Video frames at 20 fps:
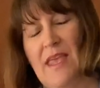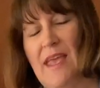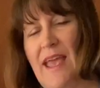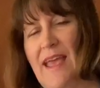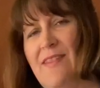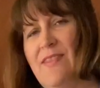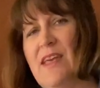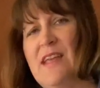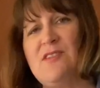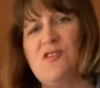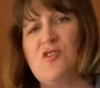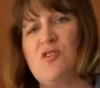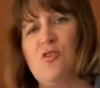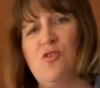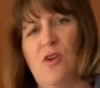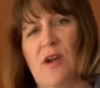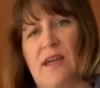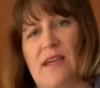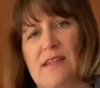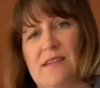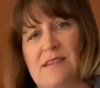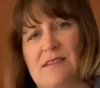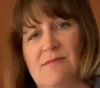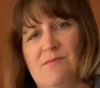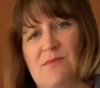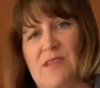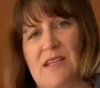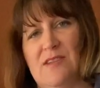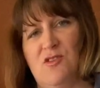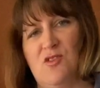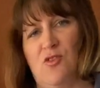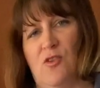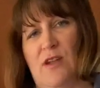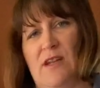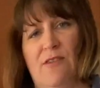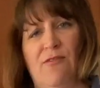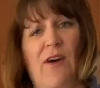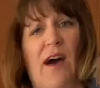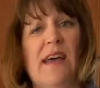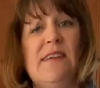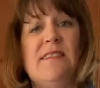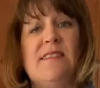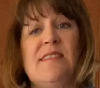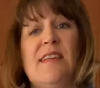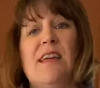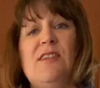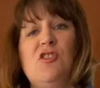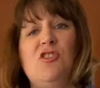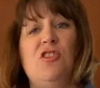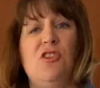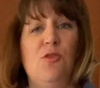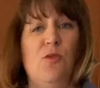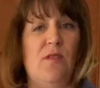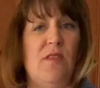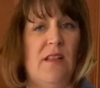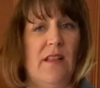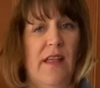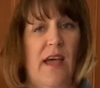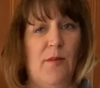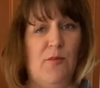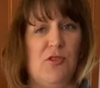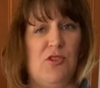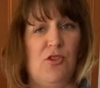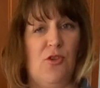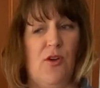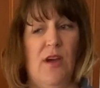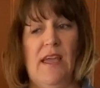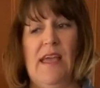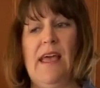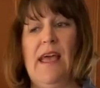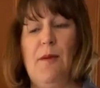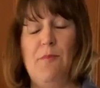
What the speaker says: And that's great. That's great. If I said to you in the laboratory,